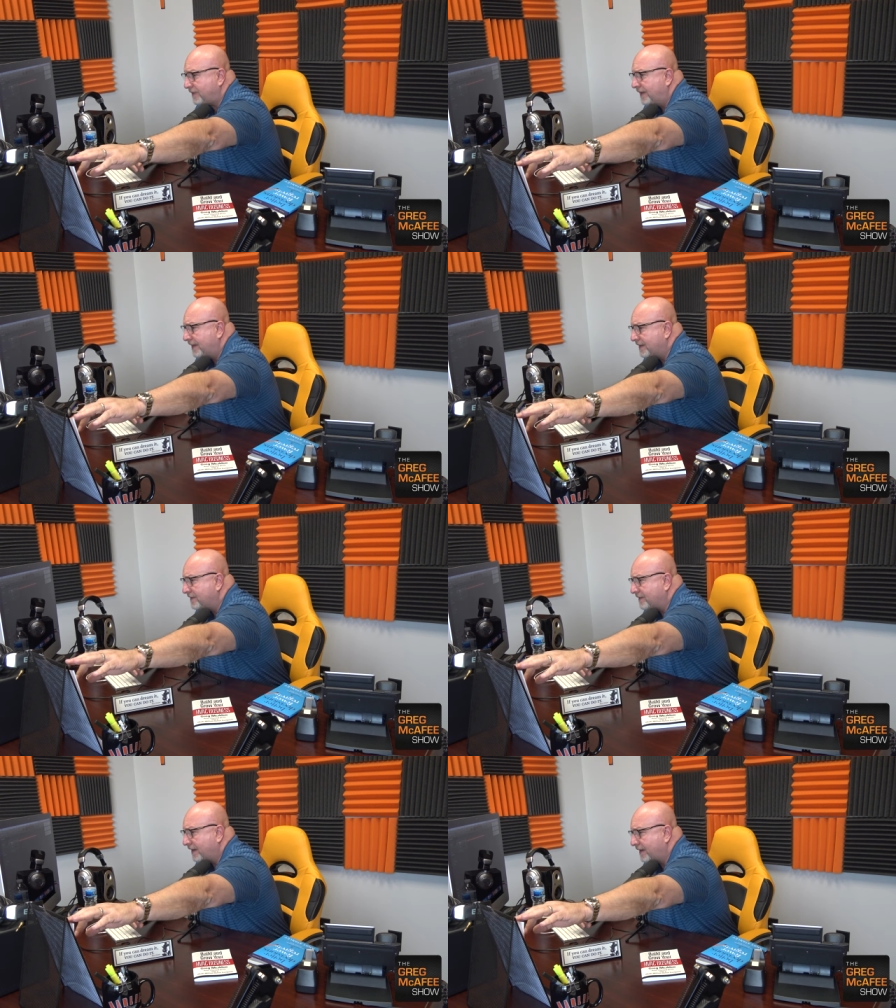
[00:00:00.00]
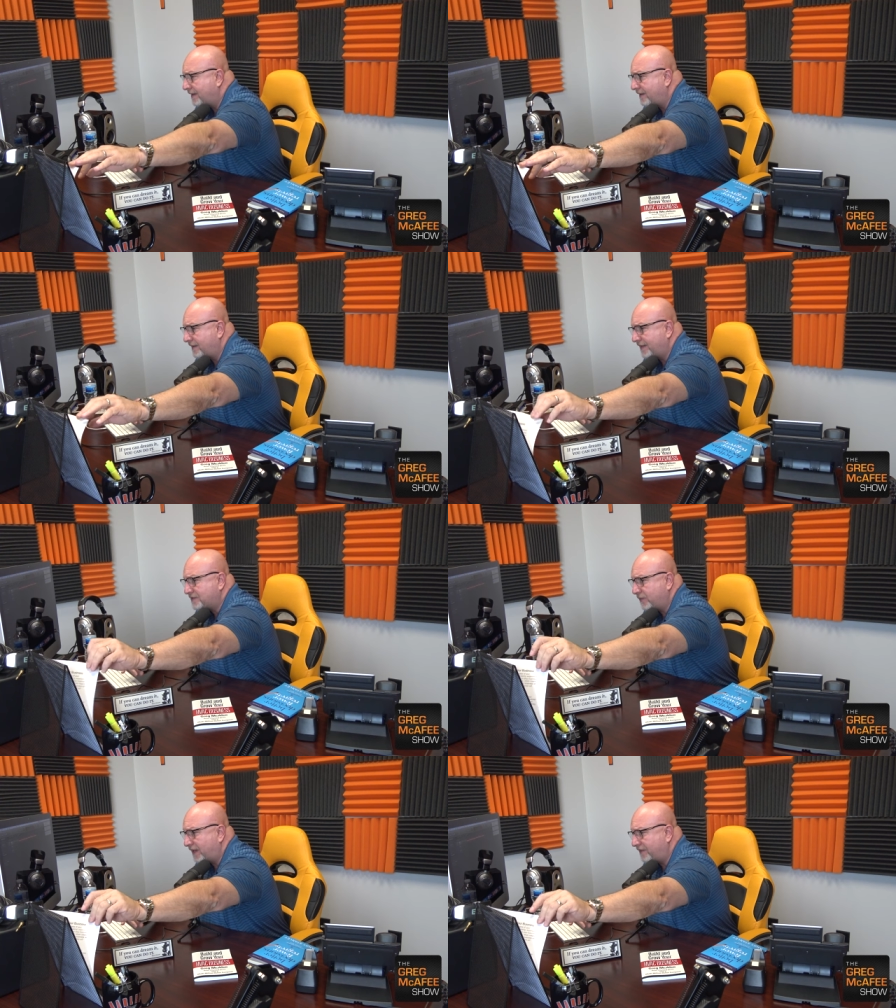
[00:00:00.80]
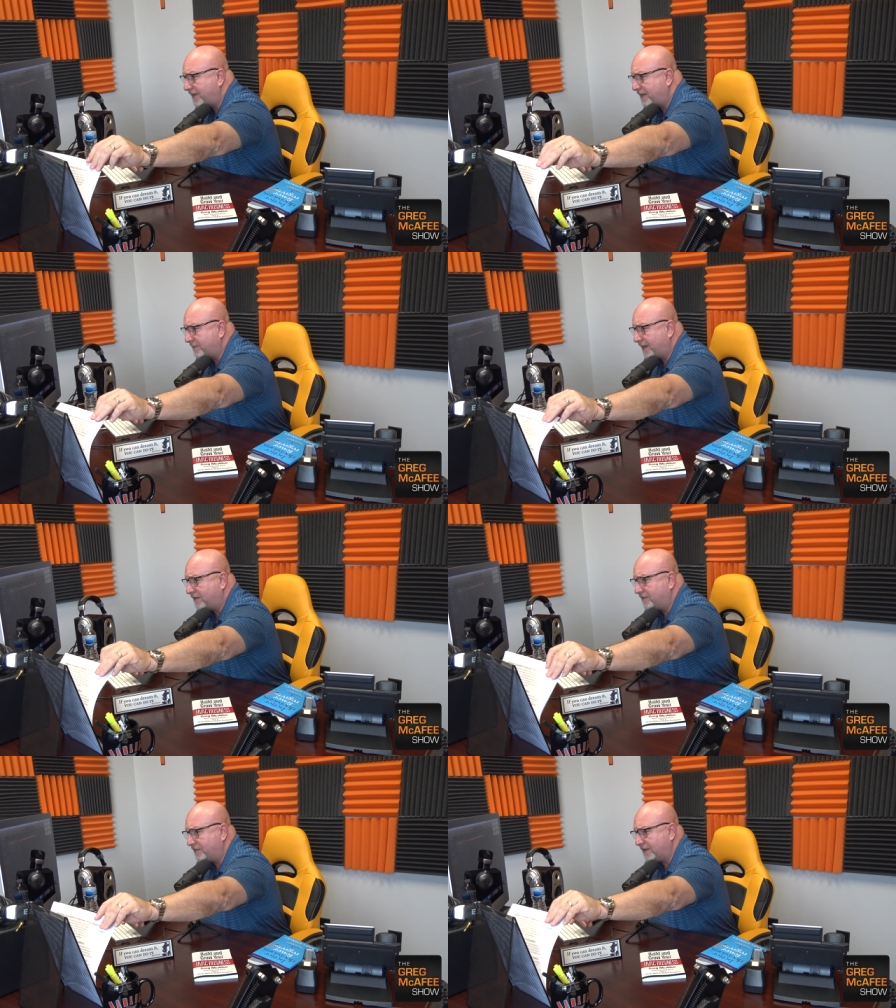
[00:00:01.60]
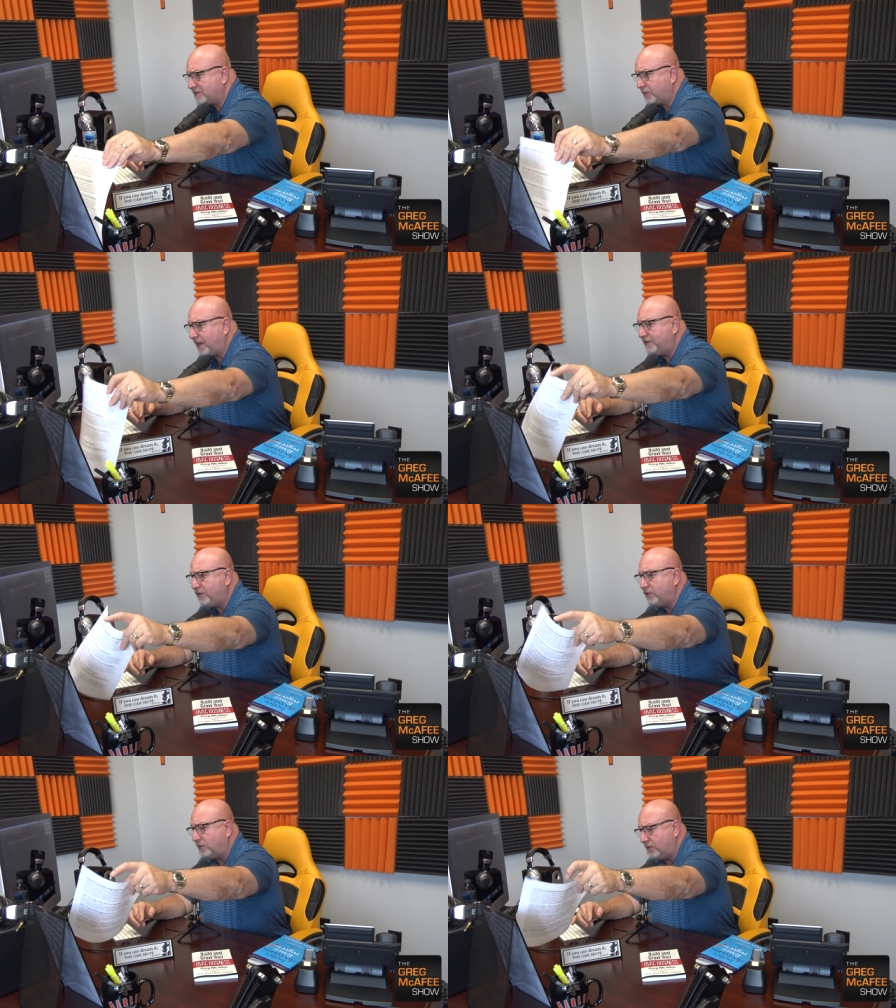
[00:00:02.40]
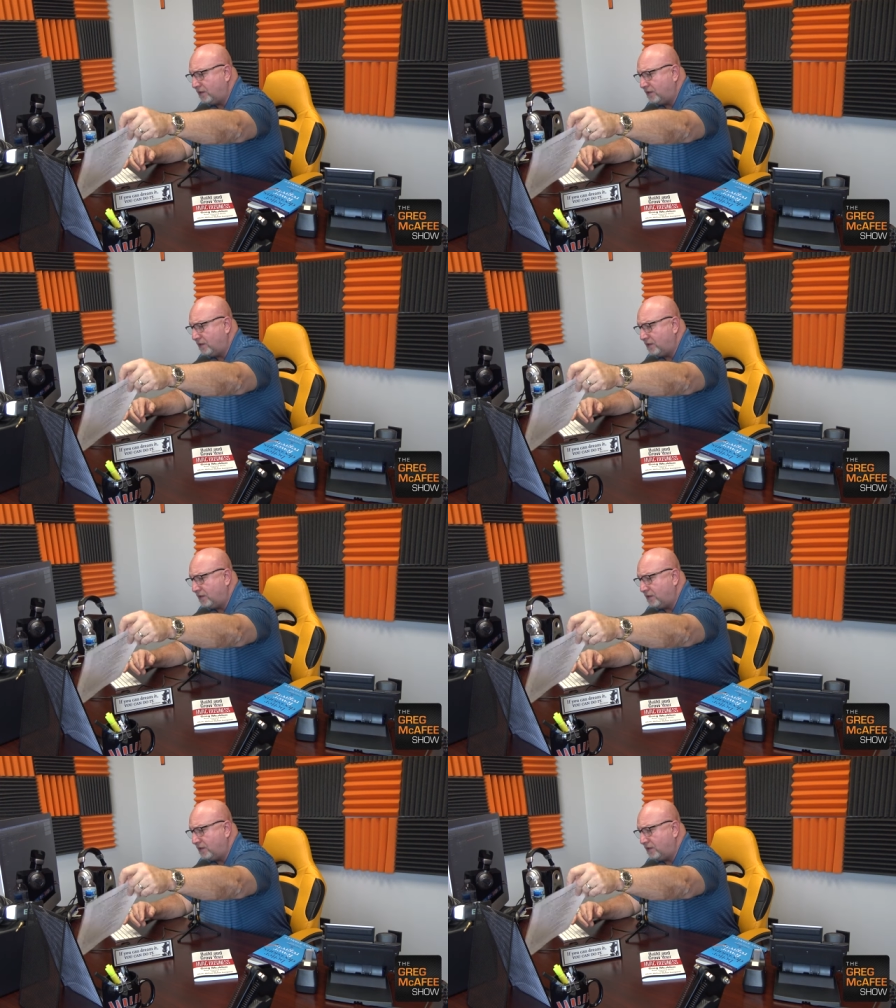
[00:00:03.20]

and I that's what I think about, and that's what I do.